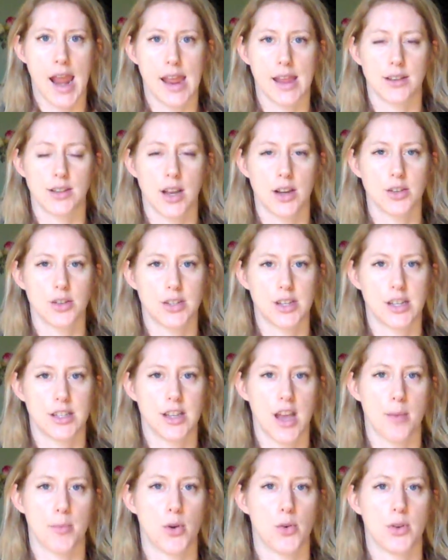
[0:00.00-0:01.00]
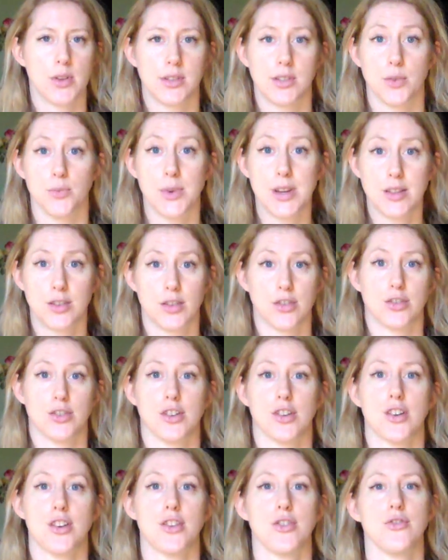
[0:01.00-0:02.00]
And Dr. Diadamo is the
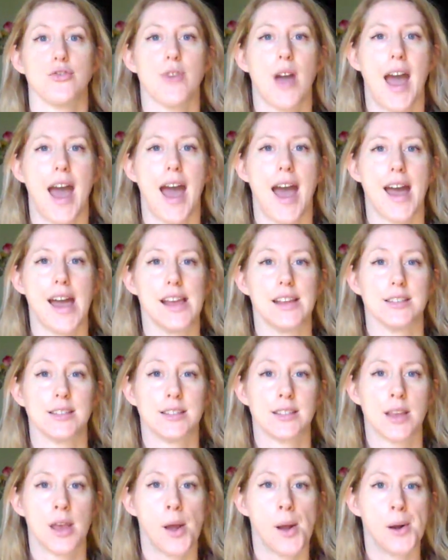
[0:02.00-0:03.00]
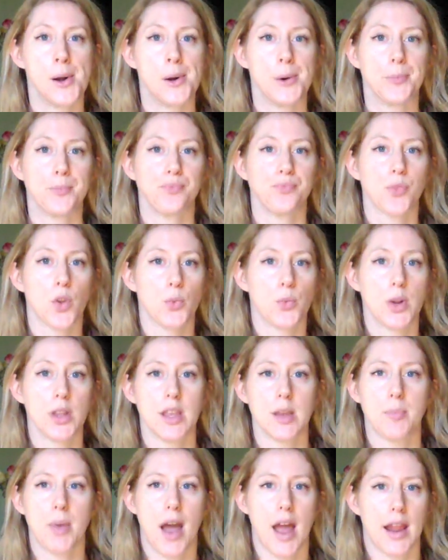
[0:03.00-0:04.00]
researcher who has
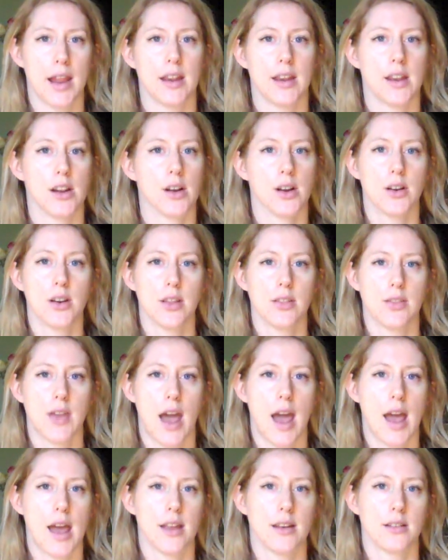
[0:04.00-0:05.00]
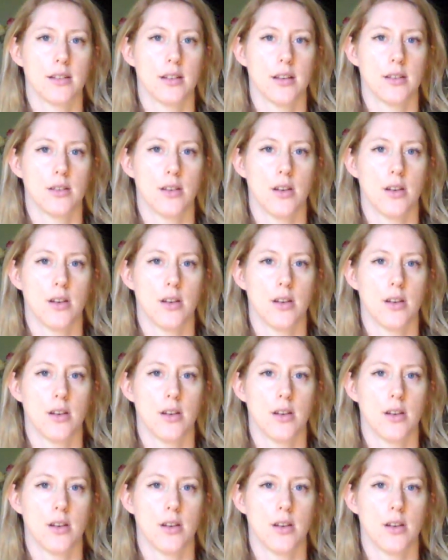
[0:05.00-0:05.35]
really pioneered that